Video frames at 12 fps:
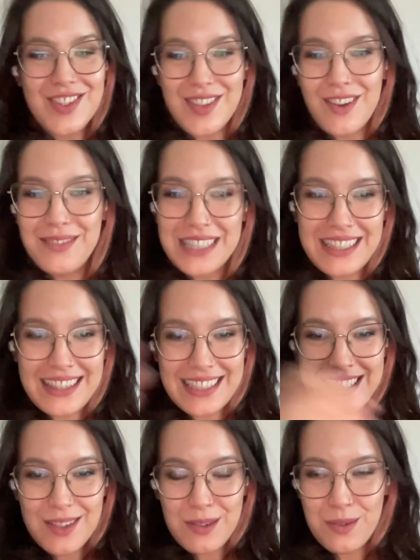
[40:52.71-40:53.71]
just so many
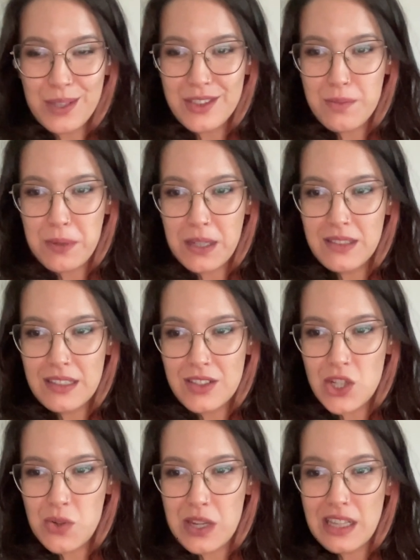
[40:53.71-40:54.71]
things that we want to build
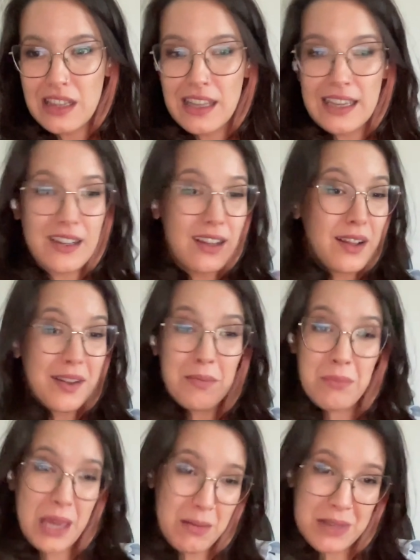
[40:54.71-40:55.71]
into it, like
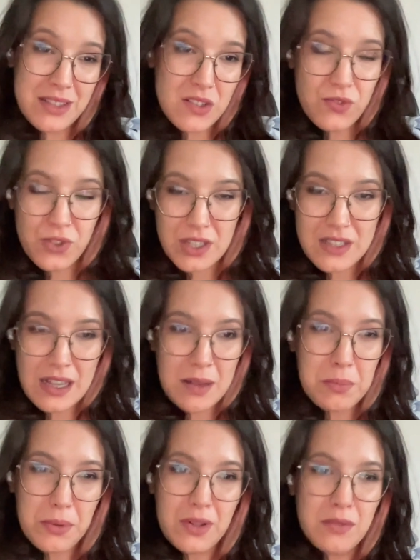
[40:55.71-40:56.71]
payments, for
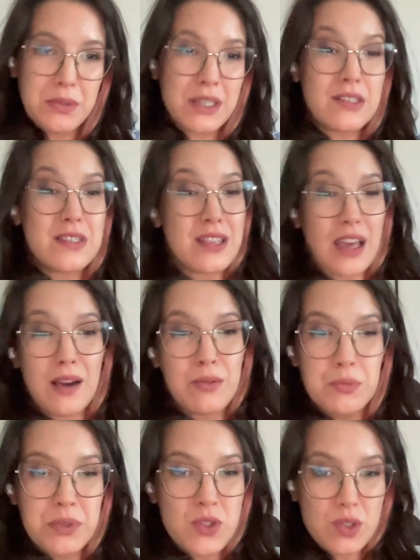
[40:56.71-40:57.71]
example, because that
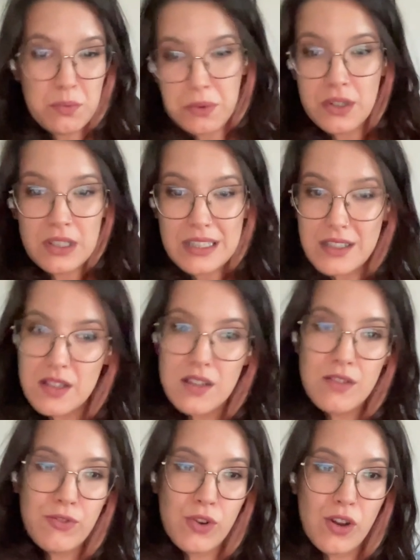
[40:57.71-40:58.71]
would be super
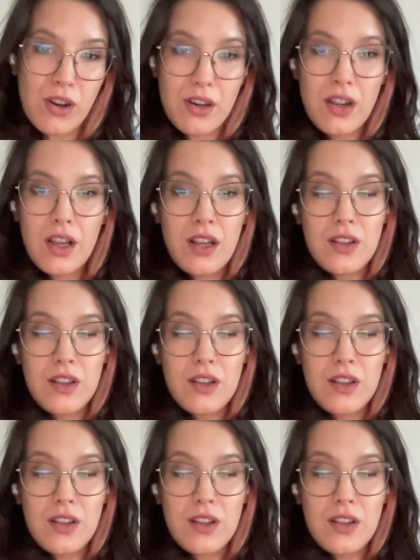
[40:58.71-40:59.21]
easy for,